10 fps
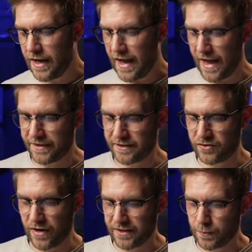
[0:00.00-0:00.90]
as a
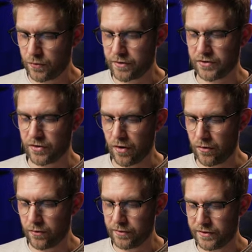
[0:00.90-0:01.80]
transport
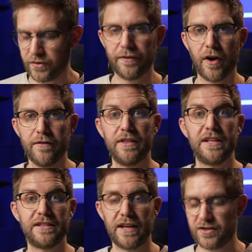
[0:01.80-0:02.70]
control sort of over
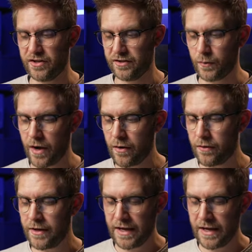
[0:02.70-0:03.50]
this section as well.